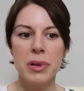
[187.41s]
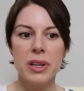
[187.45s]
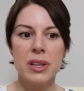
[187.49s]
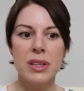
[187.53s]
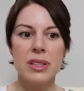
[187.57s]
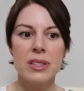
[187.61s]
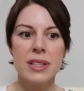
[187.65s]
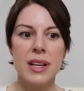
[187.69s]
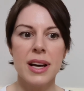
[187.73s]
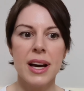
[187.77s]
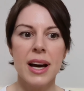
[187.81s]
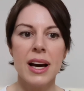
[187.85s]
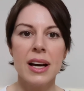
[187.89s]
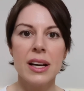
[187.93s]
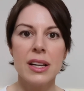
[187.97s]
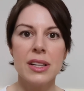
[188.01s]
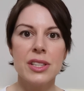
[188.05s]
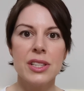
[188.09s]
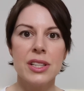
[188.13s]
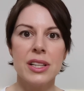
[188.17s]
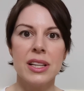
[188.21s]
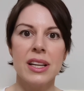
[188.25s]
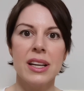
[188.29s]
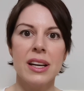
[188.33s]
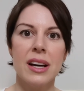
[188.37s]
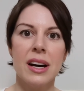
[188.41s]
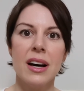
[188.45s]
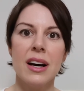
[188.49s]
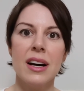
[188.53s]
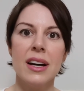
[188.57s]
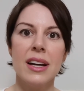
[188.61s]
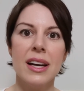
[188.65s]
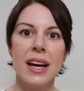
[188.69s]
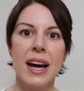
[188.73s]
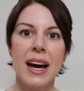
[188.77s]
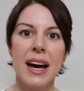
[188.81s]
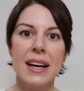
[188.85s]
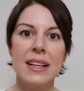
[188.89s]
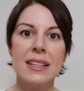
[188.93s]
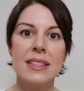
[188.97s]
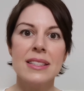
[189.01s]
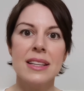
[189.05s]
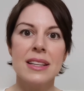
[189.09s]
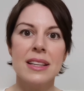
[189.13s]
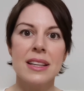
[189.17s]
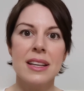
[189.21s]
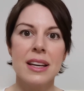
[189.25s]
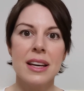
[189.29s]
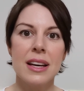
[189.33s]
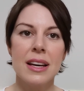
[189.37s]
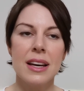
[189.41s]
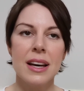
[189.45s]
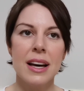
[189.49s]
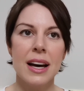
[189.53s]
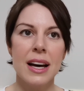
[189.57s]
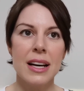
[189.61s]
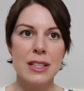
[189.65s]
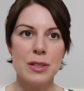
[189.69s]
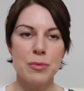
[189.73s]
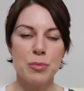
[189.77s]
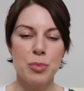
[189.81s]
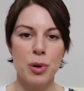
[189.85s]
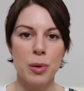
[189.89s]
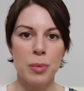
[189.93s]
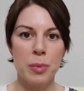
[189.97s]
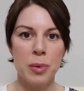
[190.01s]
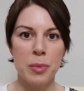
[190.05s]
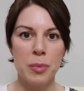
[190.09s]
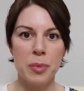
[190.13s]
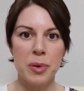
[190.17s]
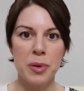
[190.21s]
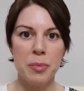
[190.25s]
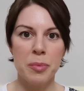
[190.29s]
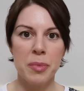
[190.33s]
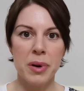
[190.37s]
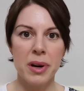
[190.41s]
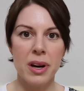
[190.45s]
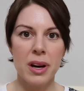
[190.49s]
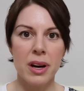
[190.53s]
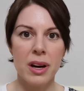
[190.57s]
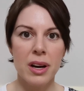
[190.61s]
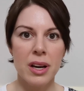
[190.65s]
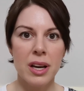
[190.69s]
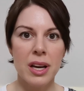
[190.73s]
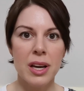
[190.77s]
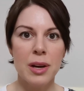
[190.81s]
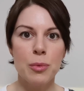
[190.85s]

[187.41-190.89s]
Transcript: because actually I had had a problem with my eye.